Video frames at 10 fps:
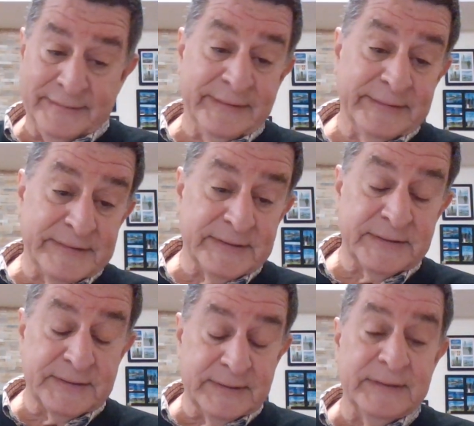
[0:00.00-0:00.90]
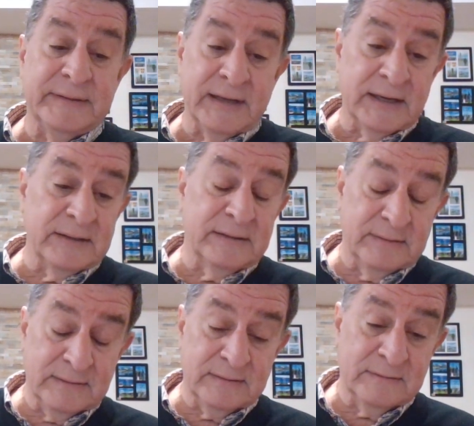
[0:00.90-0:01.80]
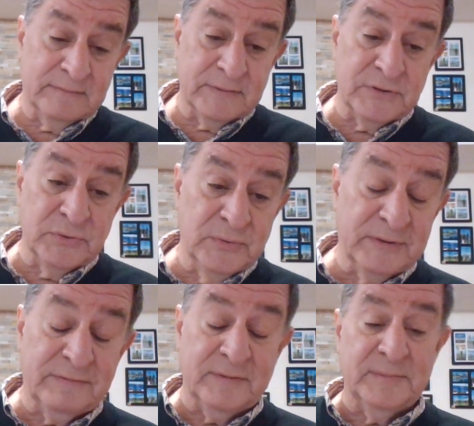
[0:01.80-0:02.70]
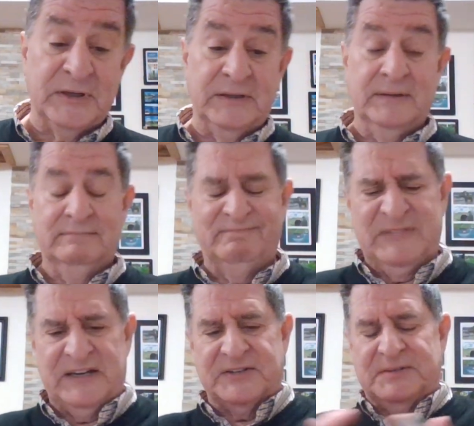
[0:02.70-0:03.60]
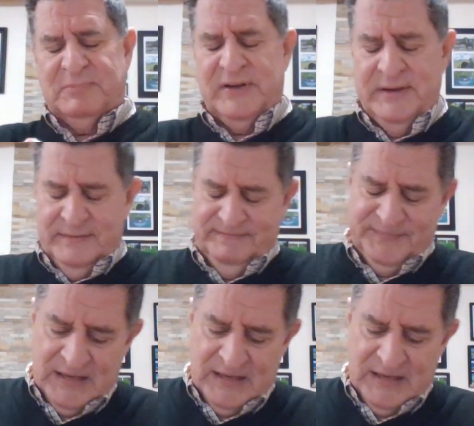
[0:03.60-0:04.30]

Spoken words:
And then it says, he died for you and for me. Let us pray.